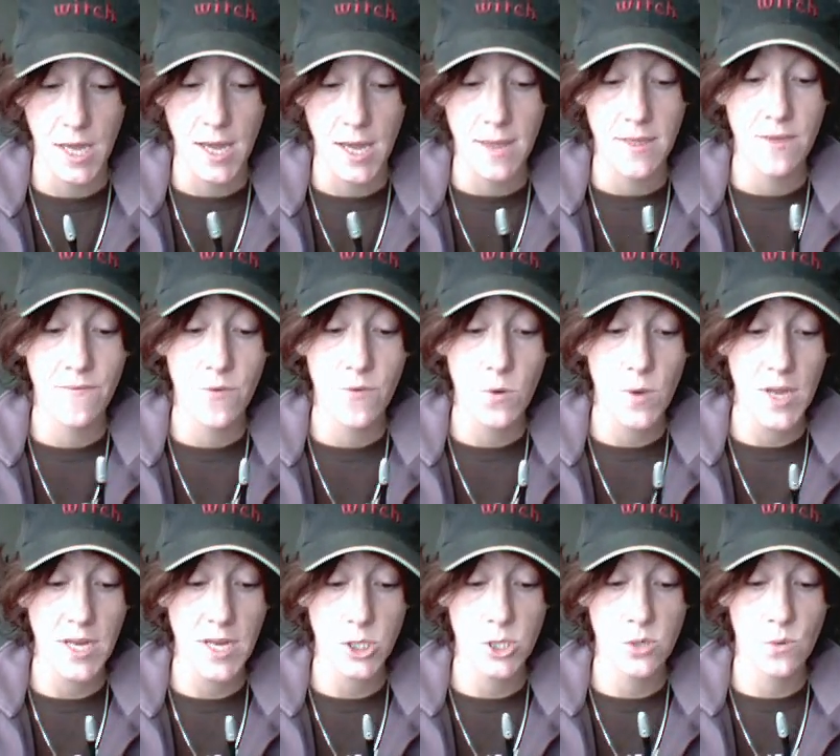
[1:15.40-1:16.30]
The
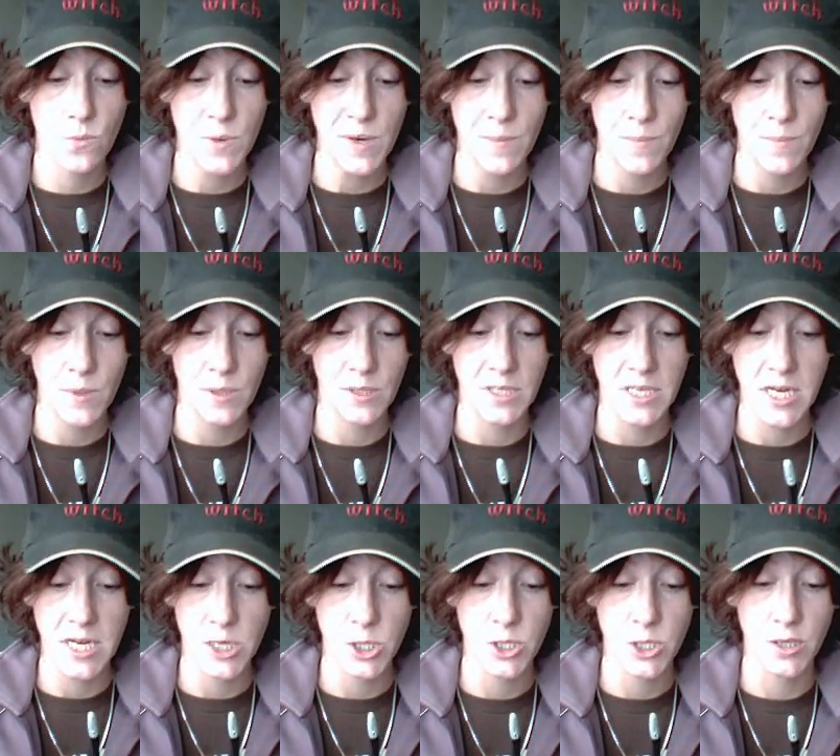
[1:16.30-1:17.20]
vocational
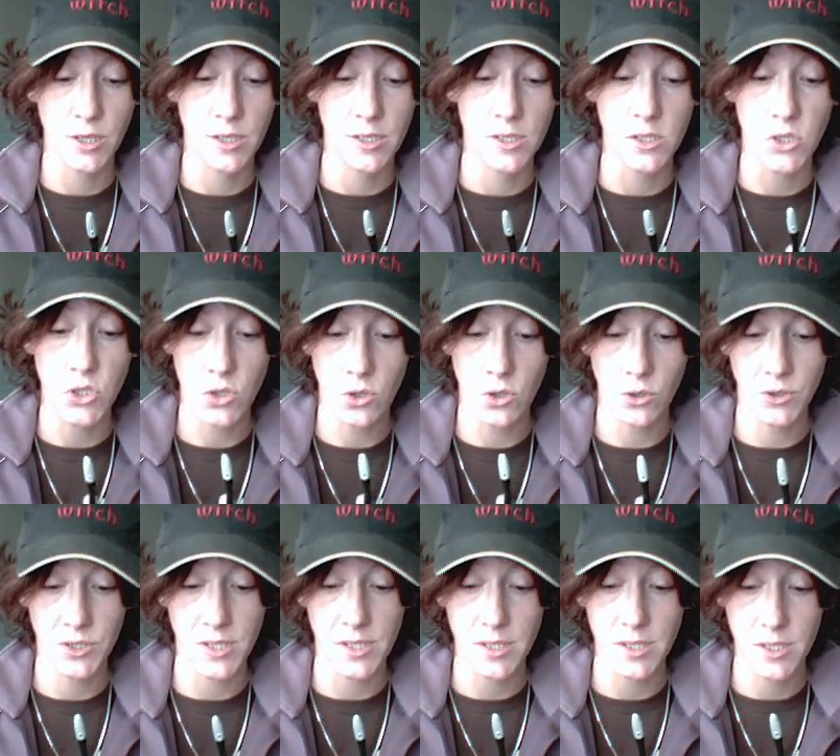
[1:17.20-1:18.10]
rehabilitation
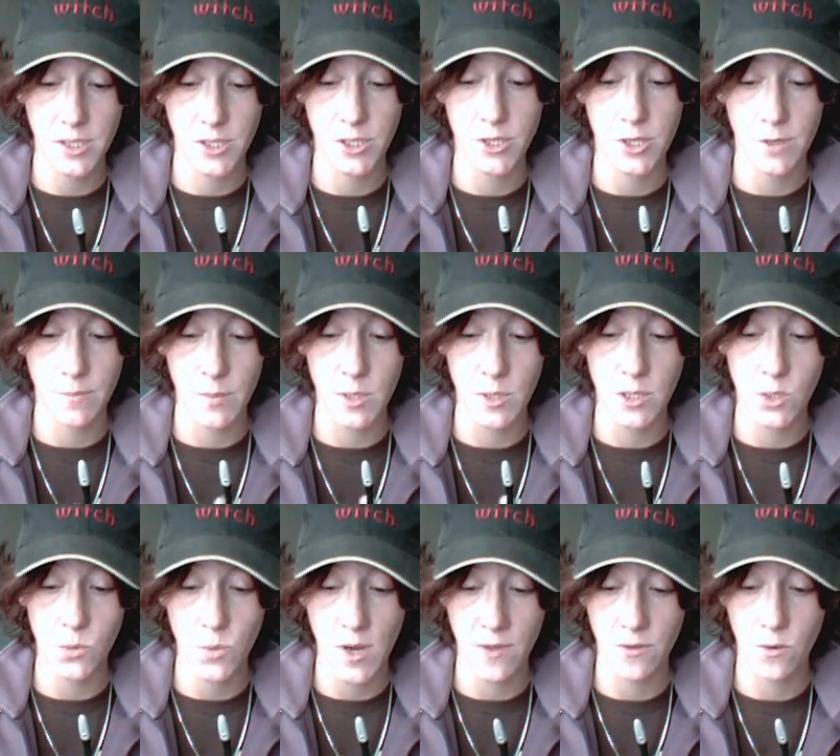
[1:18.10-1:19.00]
consultant determines
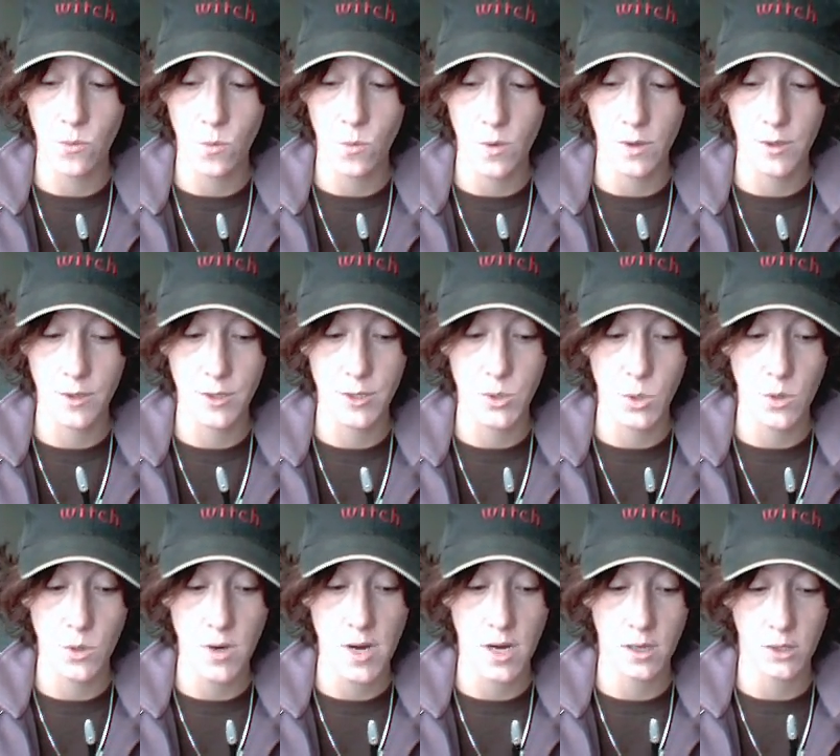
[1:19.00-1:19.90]
whether workers
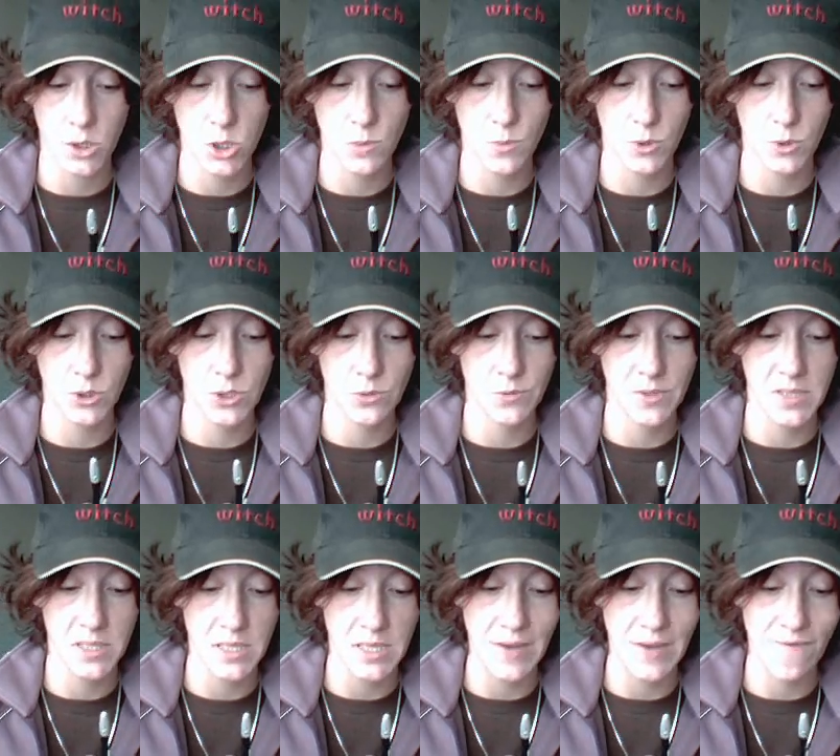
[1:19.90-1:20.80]
are eligible to
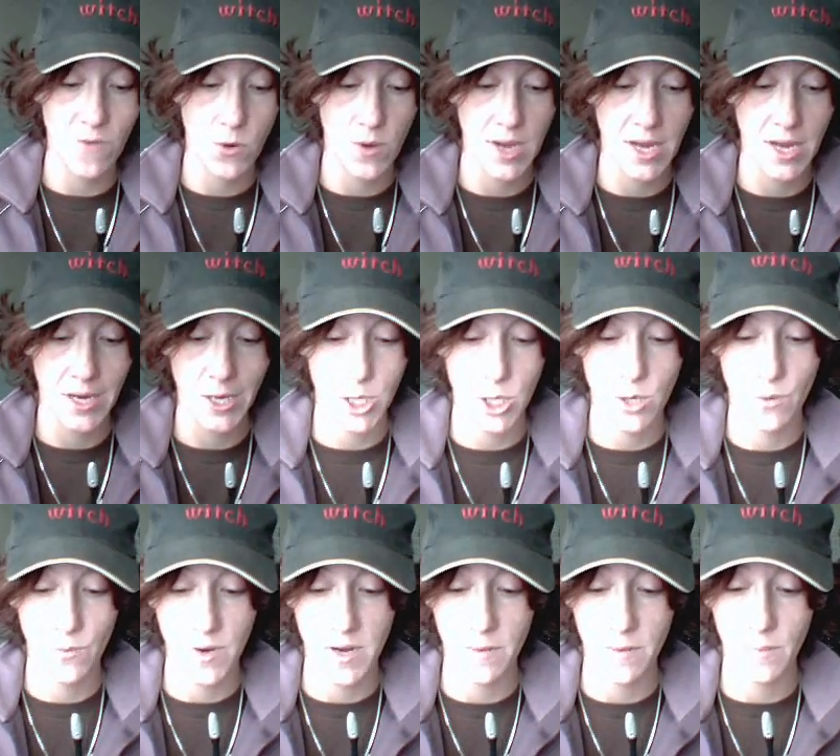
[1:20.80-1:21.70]
receive vocational
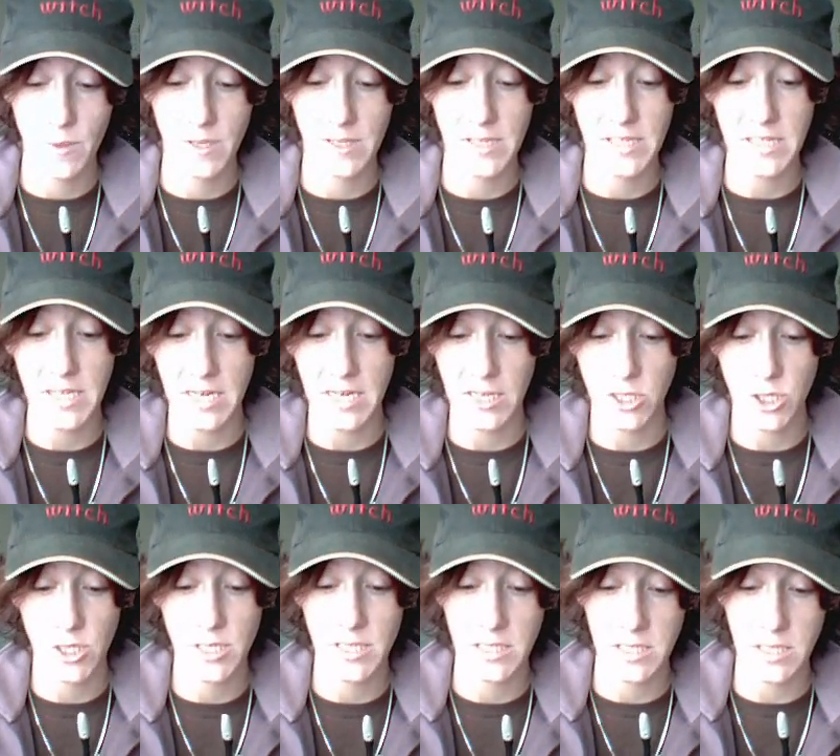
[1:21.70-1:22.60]

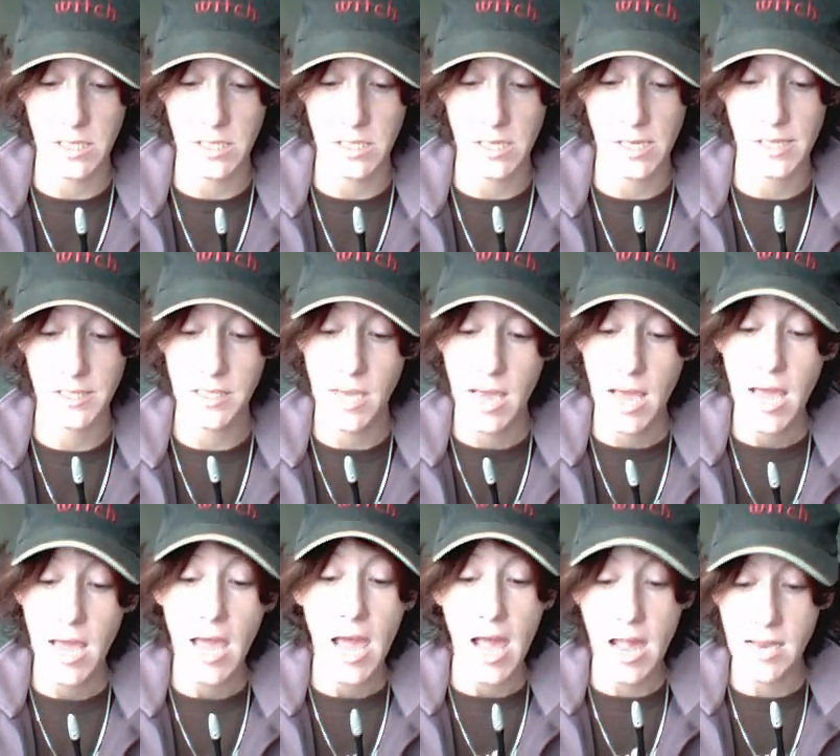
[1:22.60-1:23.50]
rehabilitation assistance,
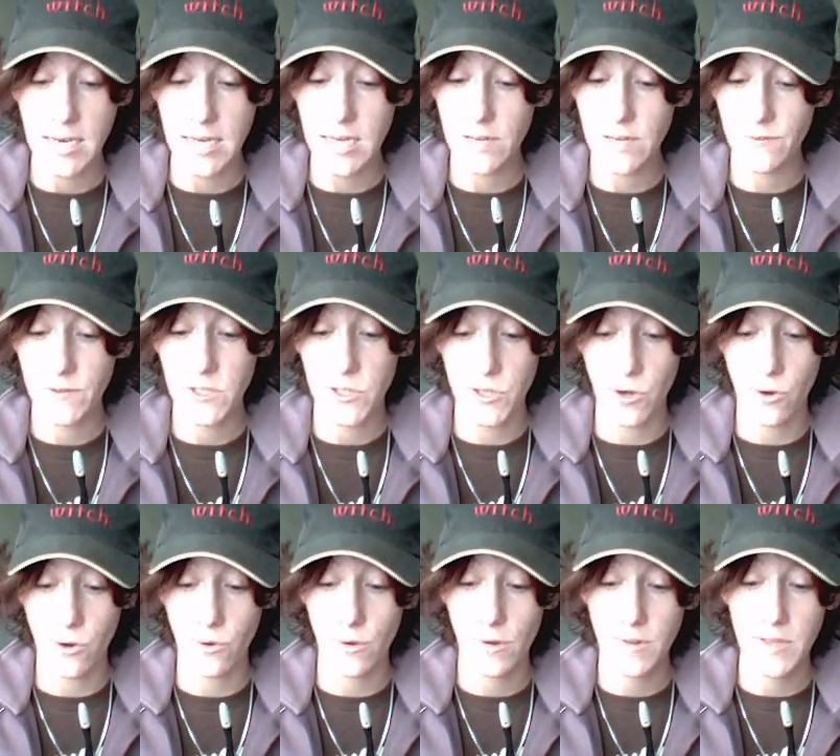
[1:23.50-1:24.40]
and if
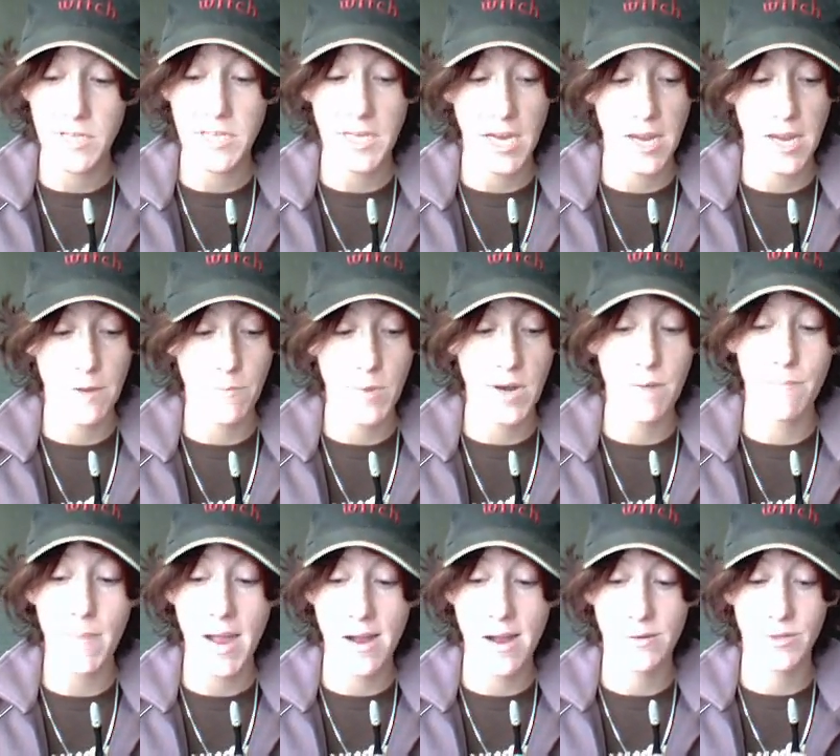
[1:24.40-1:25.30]
so, the type and
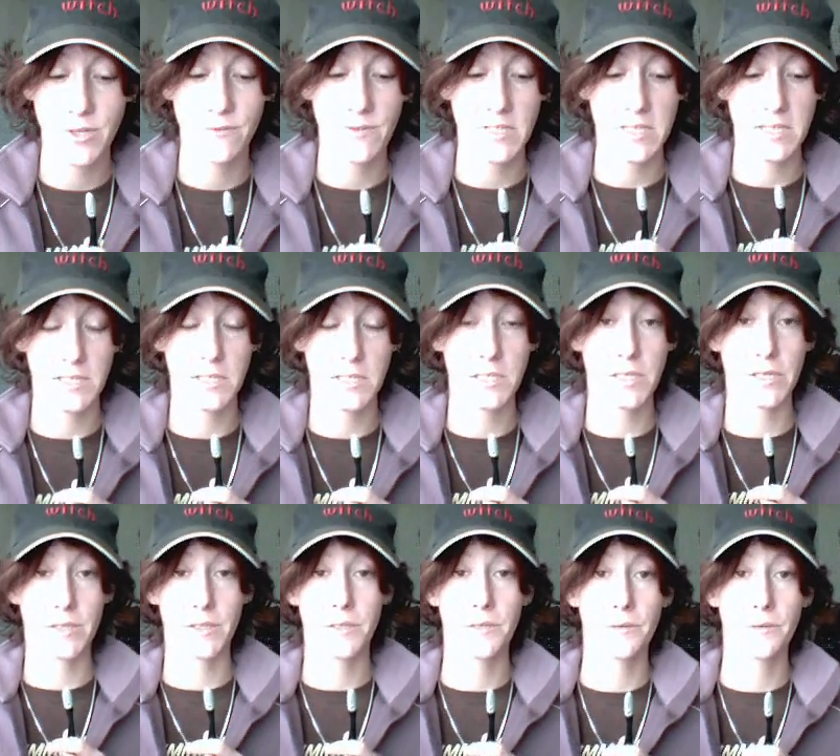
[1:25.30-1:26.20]
amount of
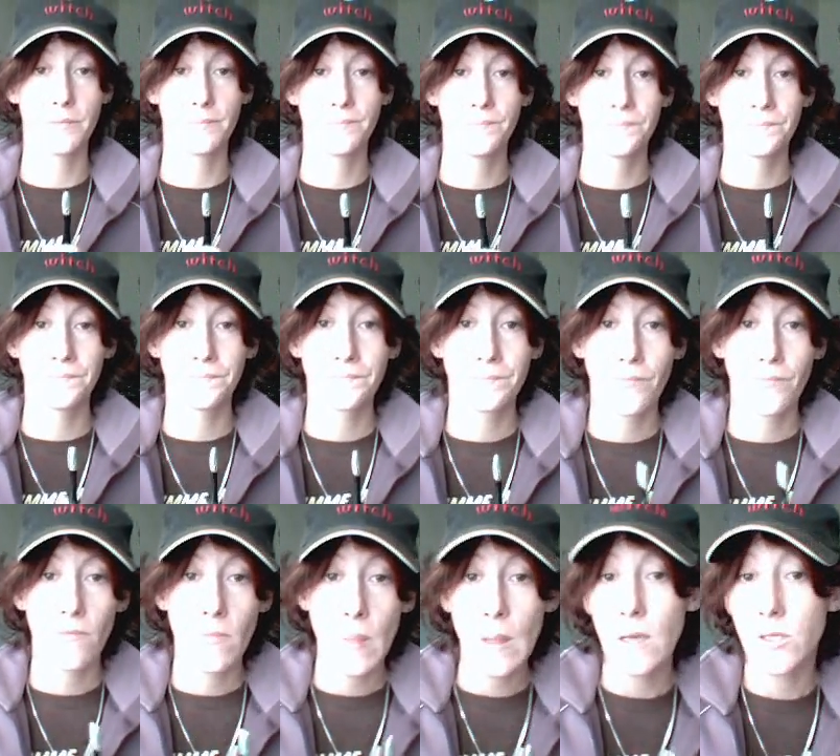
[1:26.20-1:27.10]
assistance.
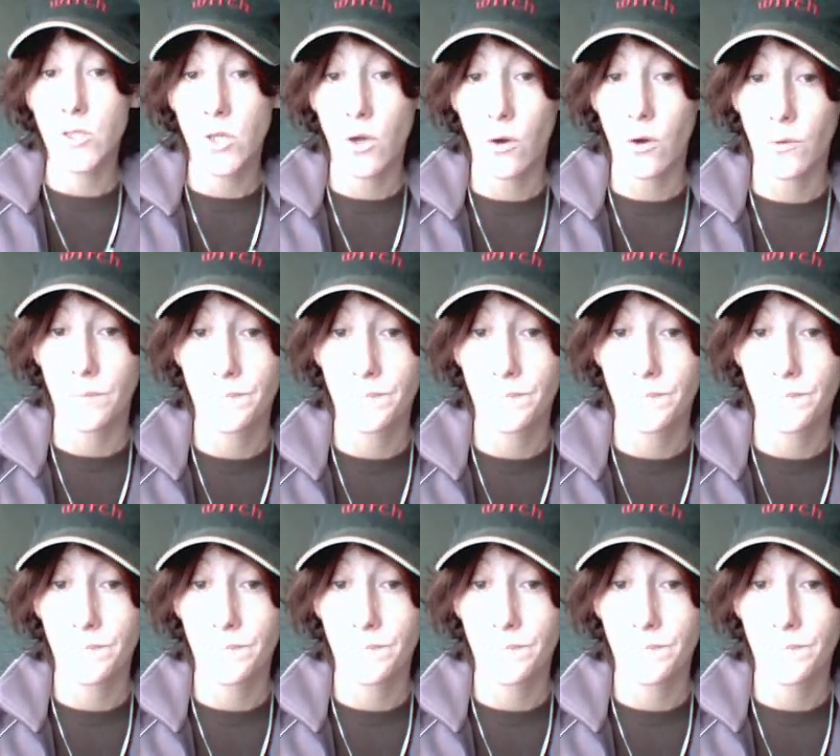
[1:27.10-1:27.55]
So,